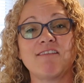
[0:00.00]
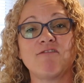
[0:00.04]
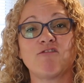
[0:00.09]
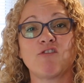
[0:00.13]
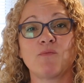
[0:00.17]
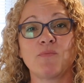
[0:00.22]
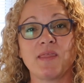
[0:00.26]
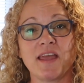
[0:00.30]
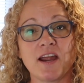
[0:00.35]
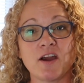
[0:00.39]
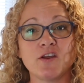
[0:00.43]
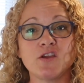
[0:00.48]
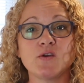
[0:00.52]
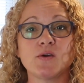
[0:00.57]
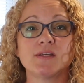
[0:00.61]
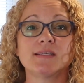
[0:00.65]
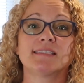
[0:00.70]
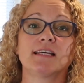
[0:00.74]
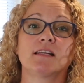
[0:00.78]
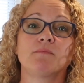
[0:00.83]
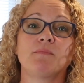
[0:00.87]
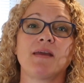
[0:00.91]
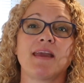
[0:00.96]
and from there you can
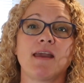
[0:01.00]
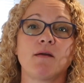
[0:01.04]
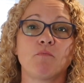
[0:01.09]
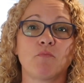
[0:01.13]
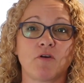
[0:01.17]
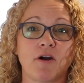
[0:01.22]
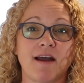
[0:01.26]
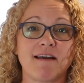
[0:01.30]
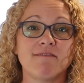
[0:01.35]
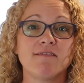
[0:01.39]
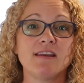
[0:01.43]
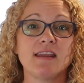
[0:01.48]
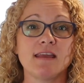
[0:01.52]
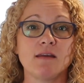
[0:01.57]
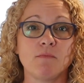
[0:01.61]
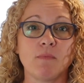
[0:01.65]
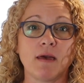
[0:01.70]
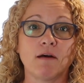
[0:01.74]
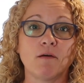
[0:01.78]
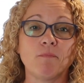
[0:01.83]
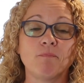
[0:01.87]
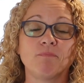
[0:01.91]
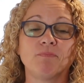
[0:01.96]
send me a private
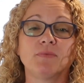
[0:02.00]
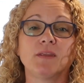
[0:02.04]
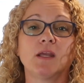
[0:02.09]
email